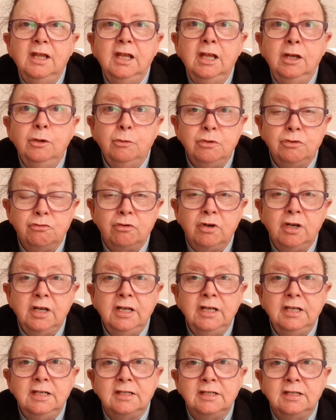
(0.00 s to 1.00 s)
It was
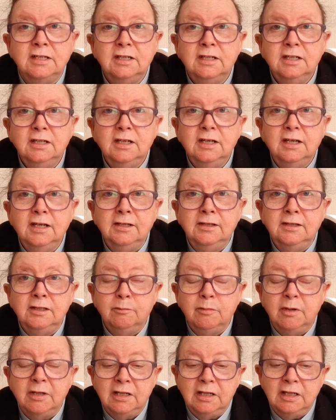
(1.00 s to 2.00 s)
right in the
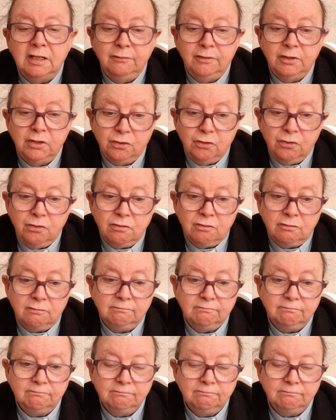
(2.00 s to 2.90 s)
middle of it all,